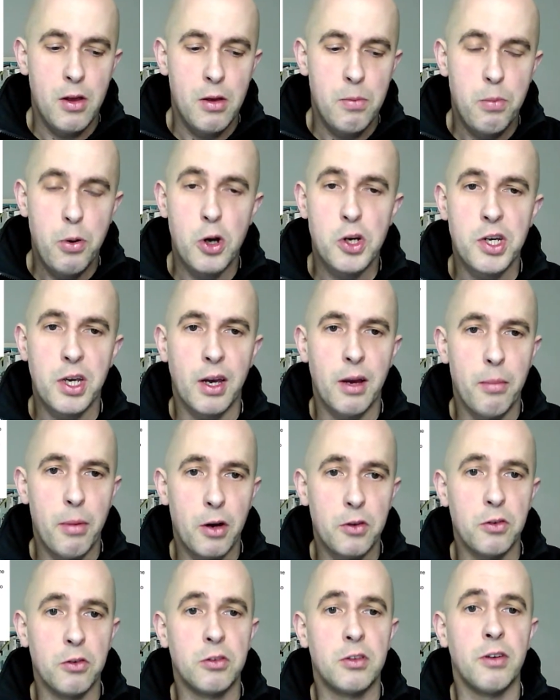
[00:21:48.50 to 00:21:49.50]
pushing a
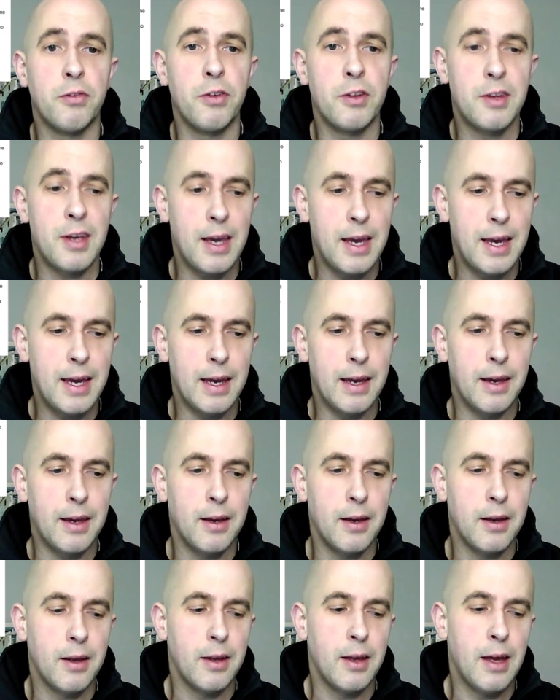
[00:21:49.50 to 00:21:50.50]
muscle to fatigue
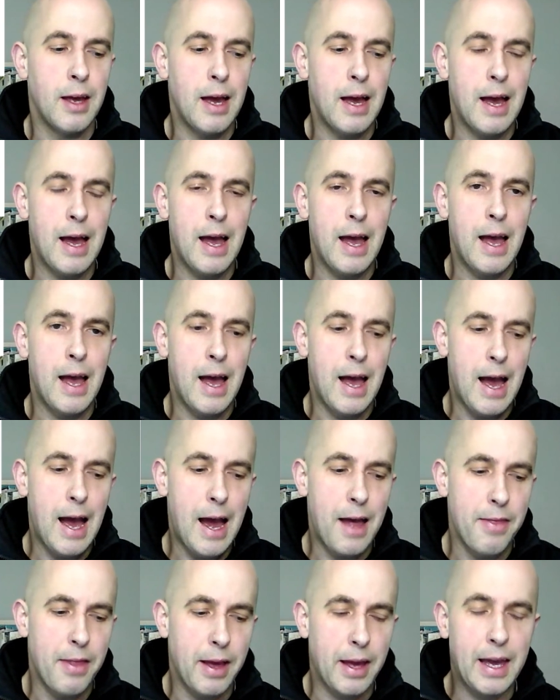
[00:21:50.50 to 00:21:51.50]

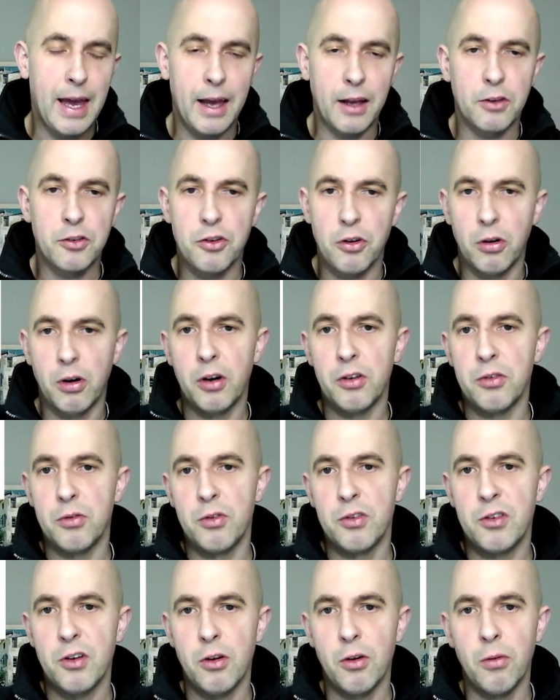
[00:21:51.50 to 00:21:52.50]
and it getting stronger as a
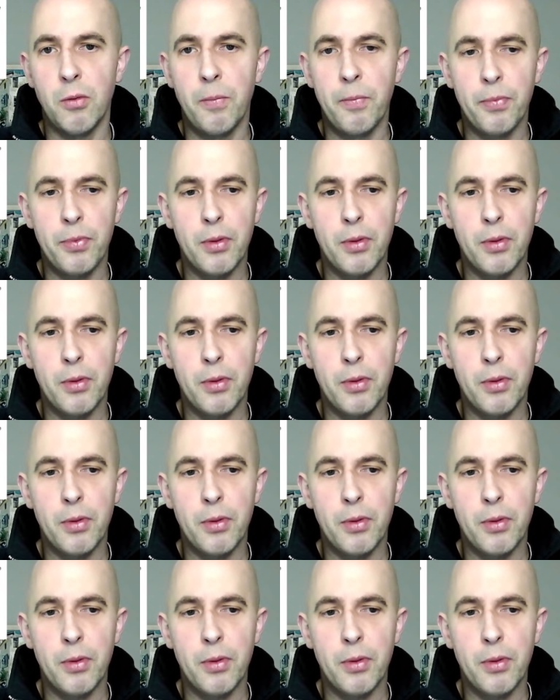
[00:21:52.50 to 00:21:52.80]
result.